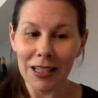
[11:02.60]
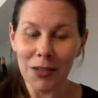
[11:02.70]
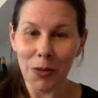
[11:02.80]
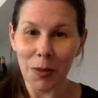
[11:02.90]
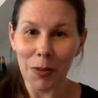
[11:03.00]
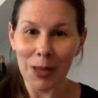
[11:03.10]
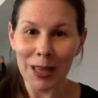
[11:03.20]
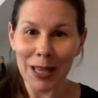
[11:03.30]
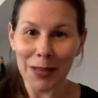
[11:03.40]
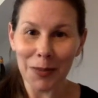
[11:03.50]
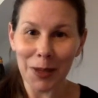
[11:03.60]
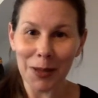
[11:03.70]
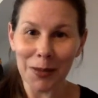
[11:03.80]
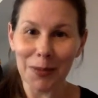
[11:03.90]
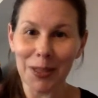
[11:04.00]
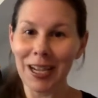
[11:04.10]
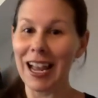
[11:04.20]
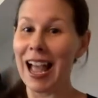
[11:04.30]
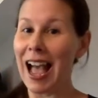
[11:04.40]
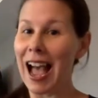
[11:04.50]
Do you remember the last part of the book?
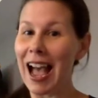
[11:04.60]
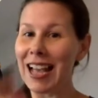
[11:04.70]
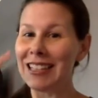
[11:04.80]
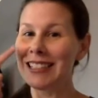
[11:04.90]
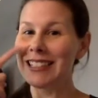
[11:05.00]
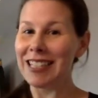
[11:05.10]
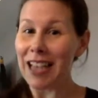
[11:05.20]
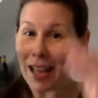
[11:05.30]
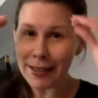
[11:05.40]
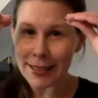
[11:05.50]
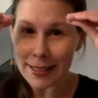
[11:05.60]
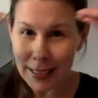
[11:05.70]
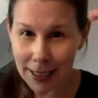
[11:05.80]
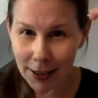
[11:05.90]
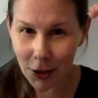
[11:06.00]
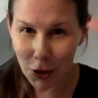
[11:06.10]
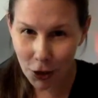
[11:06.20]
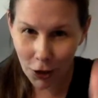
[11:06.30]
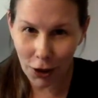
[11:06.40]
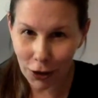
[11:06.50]
I see a
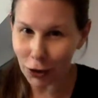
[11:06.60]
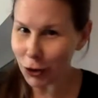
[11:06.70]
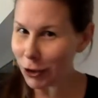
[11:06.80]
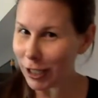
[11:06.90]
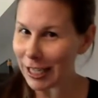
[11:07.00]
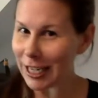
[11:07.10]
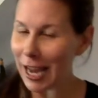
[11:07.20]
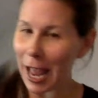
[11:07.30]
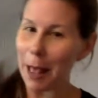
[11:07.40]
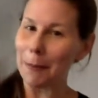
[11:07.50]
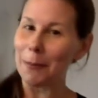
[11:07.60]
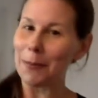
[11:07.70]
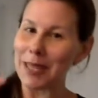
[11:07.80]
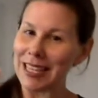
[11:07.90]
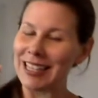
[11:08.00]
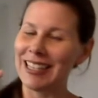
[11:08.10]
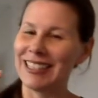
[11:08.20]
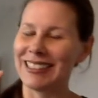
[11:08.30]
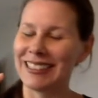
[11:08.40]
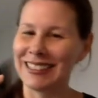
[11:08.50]
teacher looking at me.
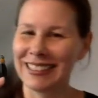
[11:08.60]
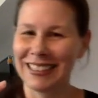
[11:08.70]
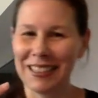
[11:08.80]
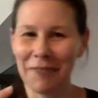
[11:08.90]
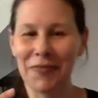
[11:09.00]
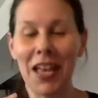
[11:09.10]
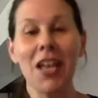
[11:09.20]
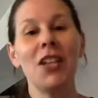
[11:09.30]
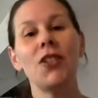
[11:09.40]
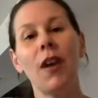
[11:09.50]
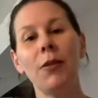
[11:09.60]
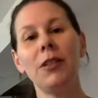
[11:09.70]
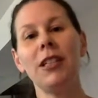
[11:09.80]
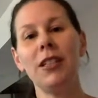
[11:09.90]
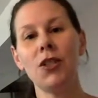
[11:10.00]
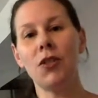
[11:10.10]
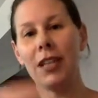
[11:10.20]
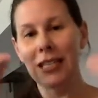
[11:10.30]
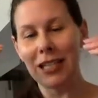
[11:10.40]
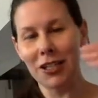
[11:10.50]
So I really
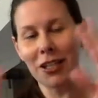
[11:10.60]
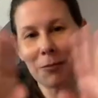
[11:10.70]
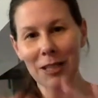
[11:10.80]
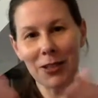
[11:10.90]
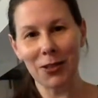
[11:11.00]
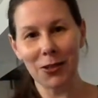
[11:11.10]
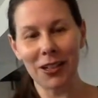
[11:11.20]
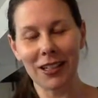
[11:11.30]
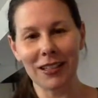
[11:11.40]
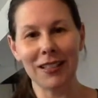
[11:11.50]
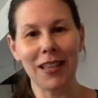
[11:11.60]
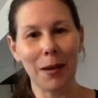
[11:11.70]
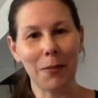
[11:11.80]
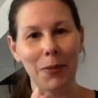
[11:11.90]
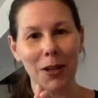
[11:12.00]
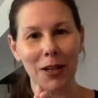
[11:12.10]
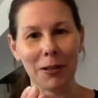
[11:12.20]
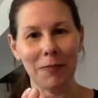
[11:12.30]
enjoy teaching my students that book.